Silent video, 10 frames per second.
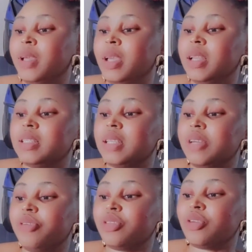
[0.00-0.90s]
It said the
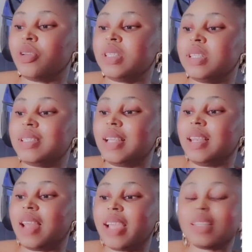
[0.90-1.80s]
result is a
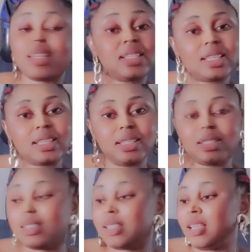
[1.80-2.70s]
lighter
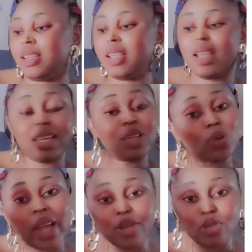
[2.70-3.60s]
skin. Yeah, that's
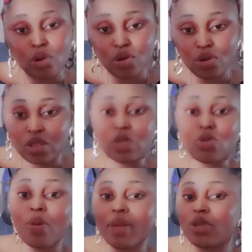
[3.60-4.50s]
what I told you. This
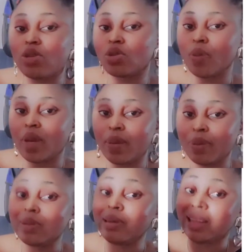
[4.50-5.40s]
one makes so many
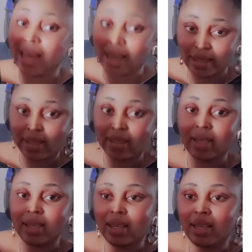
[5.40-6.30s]
people light.
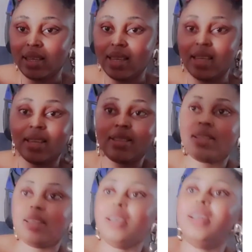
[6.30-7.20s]
Yes.
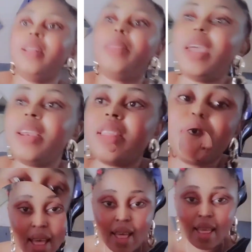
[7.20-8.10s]
Then the
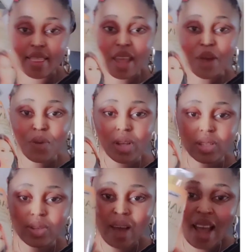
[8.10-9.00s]
next one. Then we
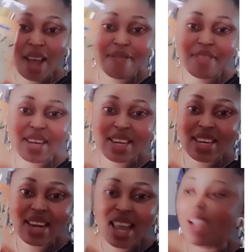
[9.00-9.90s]
also have the
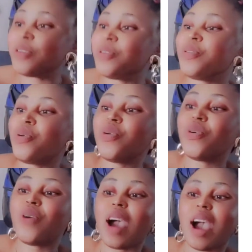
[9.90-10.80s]

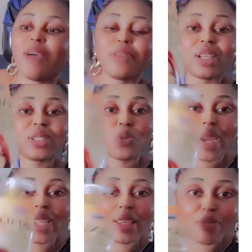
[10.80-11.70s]
Nano Half Cast
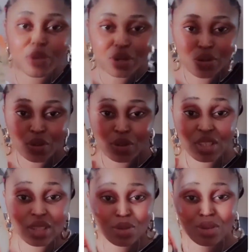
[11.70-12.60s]
Whitening Body Wash.
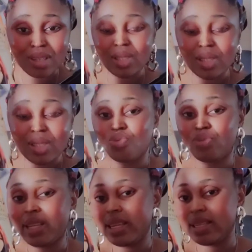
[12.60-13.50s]
This one is
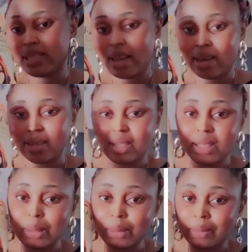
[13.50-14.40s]
really scarce in
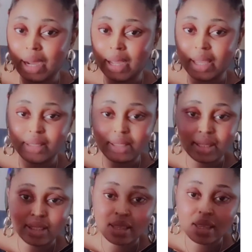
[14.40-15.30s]
the market these
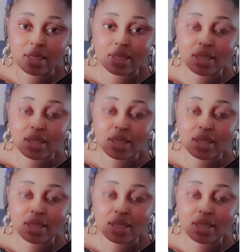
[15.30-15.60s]
days